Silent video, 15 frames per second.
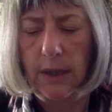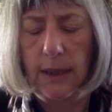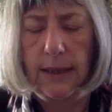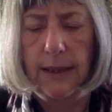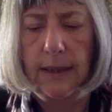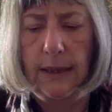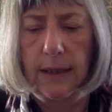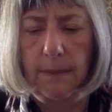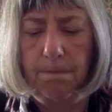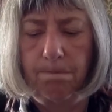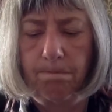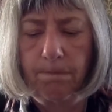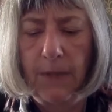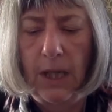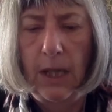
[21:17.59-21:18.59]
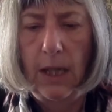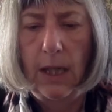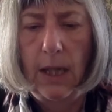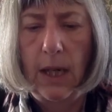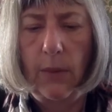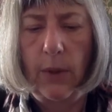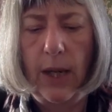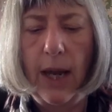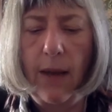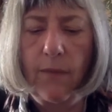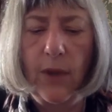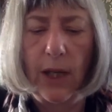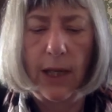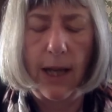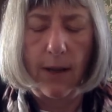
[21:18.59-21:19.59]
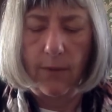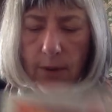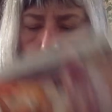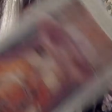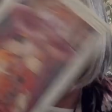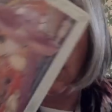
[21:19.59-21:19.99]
And we have the Lovers.